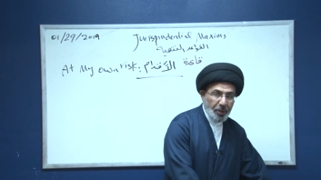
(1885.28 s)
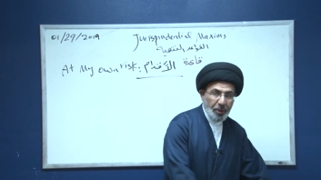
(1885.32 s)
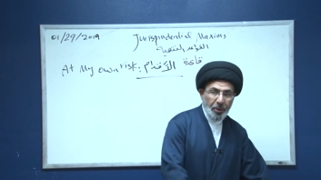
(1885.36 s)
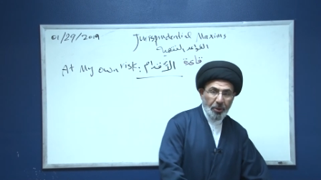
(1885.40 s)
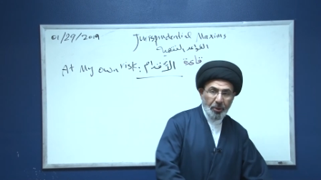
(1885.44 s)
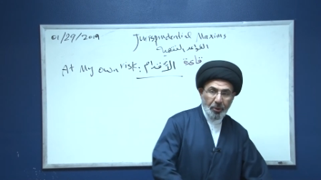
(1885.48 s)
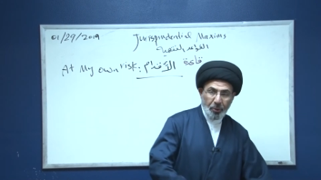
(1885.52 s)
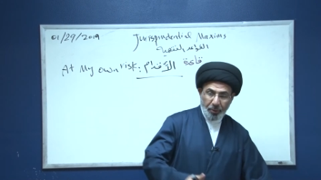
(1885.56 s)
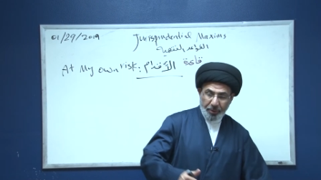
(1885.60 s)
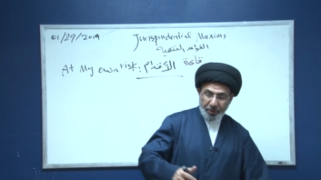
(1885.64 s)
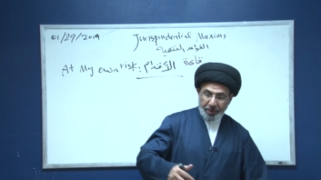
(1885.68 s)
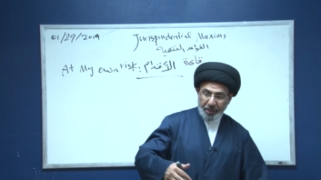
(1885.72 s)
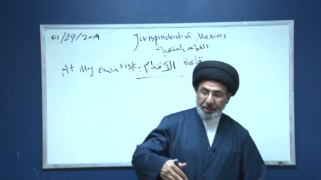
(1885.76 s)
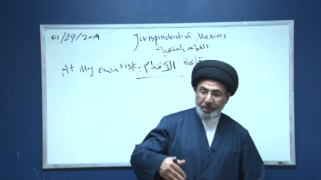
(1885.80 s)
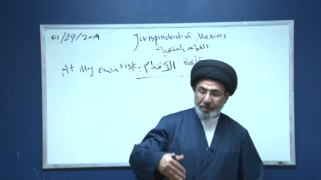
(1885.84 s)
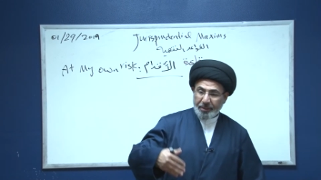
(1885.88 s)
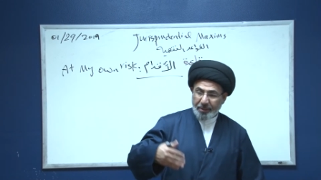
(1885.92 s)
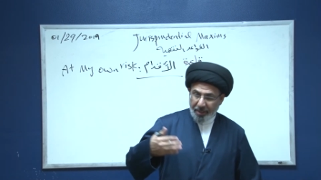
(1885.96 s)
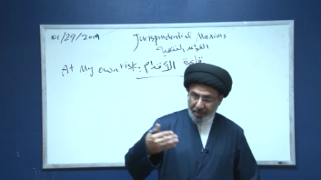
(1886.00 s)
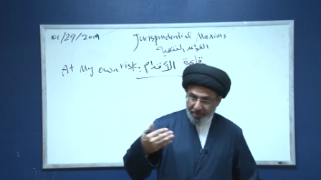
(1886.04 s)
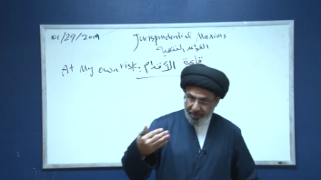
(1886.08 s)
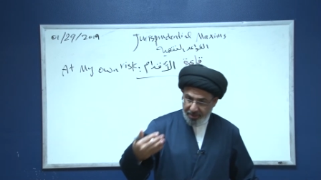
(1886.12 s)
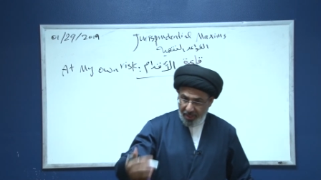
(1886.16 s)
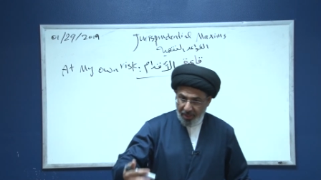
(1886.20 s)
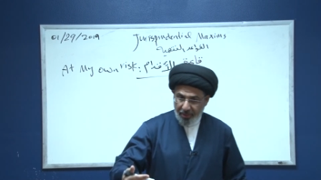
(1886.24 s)
You did
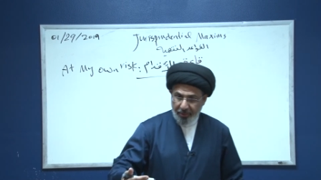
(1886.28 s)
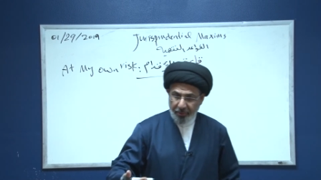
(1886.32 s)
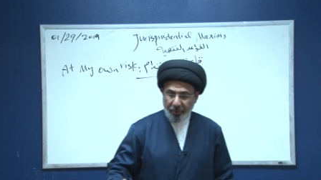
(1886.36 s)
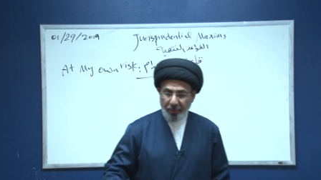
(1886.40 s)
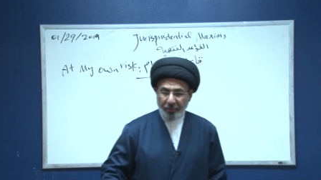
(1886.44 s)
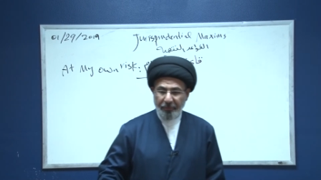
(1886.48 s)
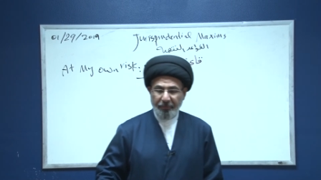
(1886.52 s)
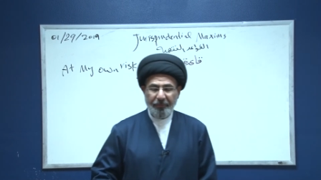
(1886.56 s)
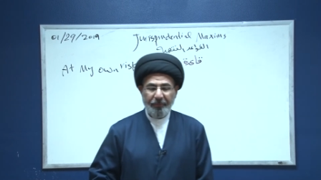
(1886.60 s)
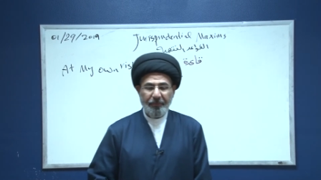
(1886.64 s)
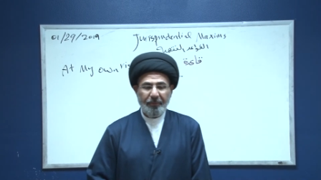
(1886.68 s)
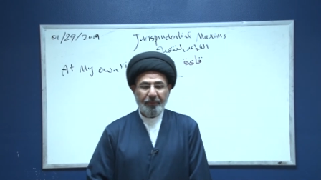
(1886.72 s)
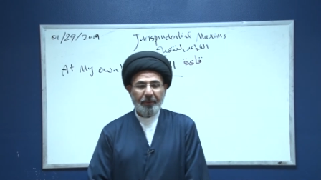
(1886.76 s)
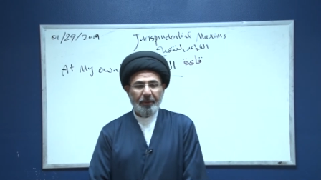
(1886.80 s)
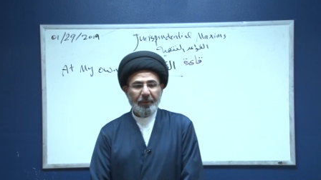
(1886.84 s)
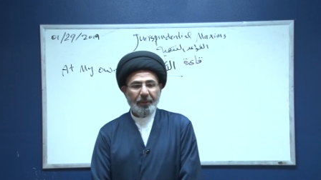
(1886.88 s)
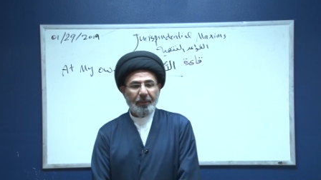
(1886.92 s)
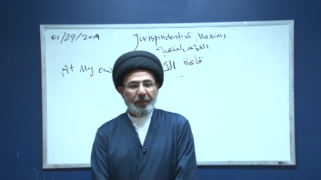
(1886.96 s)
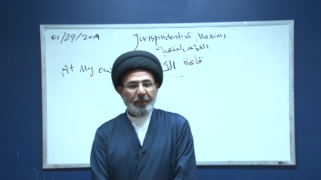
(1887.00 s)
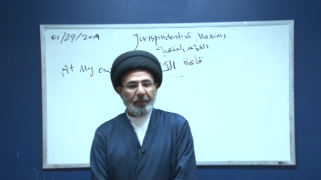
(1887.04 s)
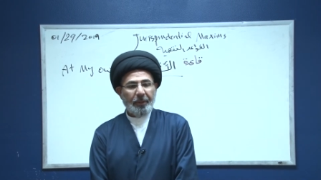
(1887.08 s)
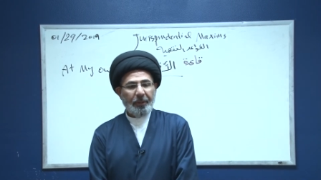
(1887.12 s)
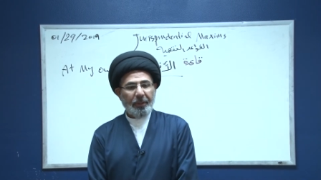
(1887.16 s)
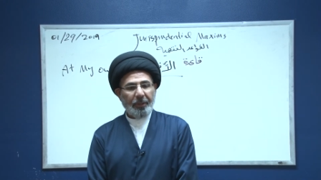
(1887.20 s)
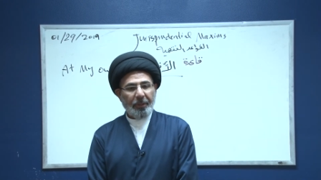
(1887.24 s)
tasarruf,
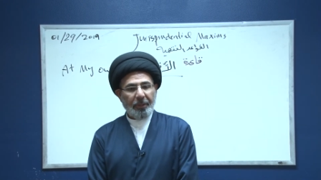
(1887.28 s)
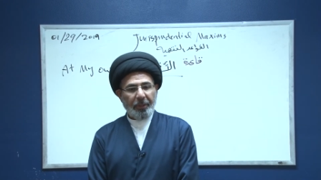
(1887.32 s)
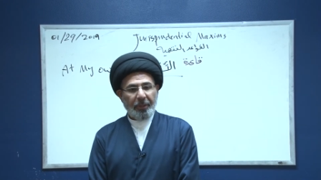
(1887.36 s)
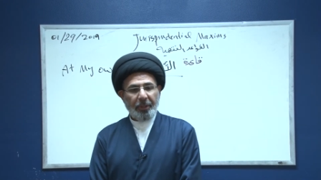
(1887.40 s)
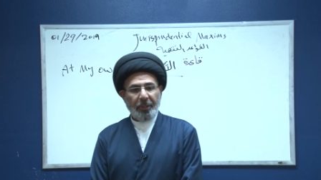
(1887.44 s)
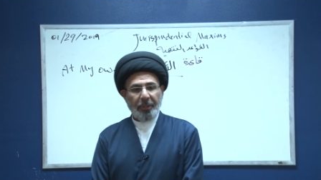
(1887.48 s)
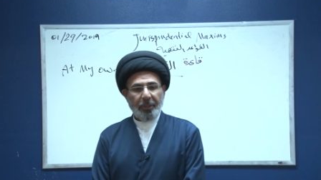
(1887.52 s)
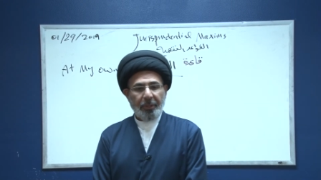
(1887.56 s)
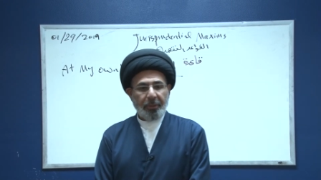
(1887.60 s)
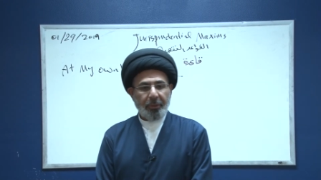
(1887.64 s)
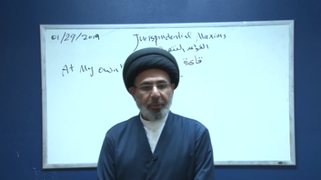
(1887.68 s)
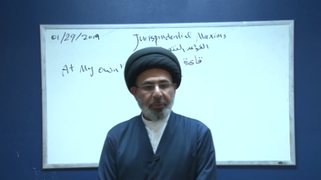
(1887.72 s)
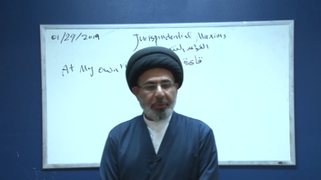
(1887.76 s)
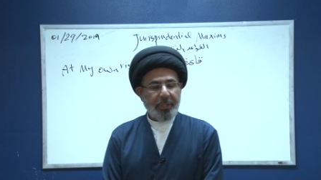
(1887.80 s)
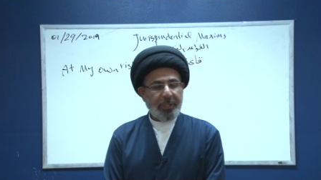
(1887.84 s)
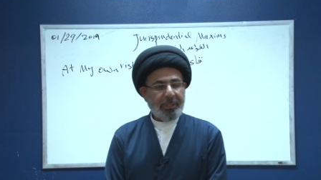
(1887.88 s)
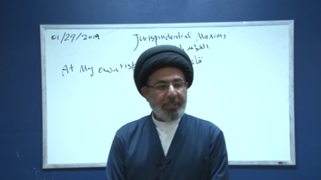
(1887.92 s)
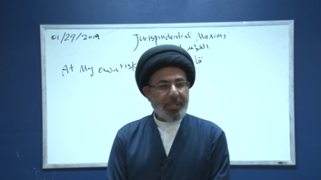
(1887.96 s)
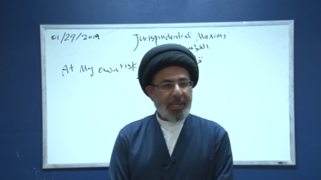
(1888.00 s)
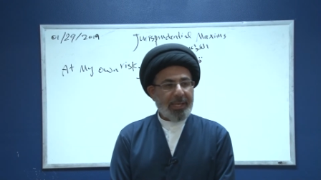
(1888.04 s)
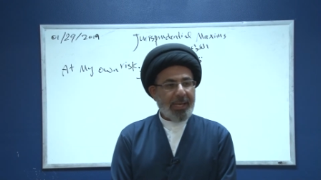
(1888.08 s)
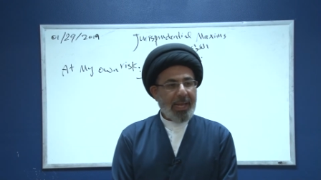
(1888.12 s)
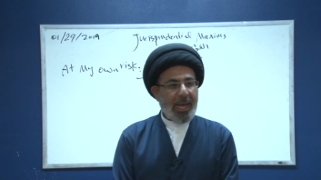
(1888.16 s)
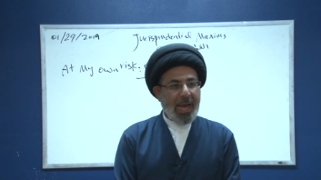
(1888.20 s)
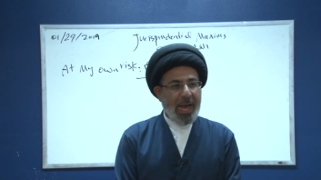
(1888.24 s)
you did
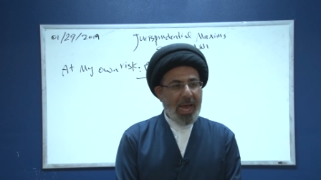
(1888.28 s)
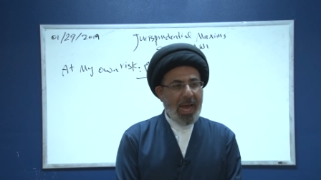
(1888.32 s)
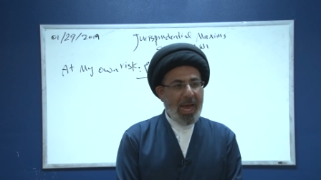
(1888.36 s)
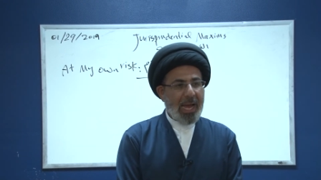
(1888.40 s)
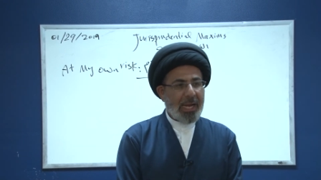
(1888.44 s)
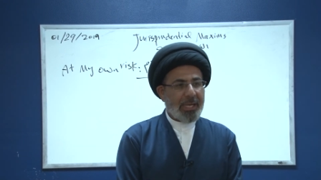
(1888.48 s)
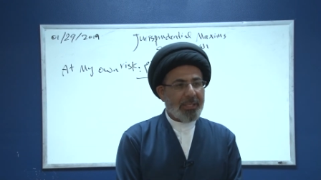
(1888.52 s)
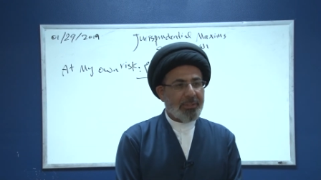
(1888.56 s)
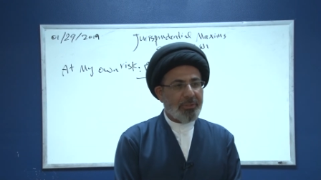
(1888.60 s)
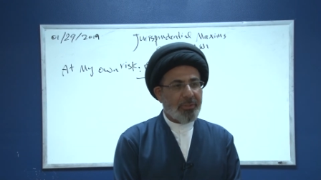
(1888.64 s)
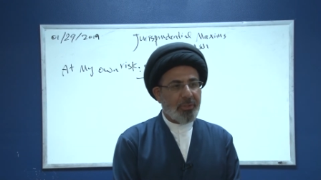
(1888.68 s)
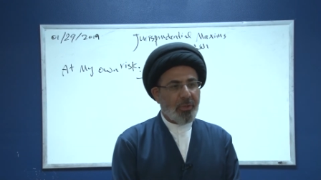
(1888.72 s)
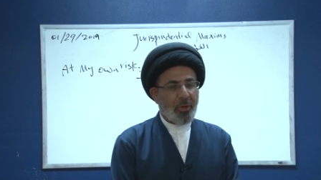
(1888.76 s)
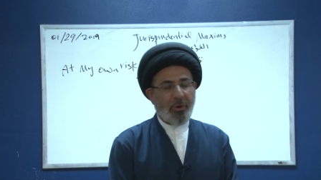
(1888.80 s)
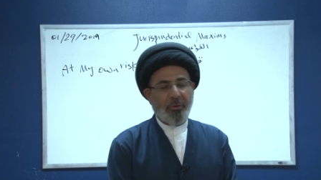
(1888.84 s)
an act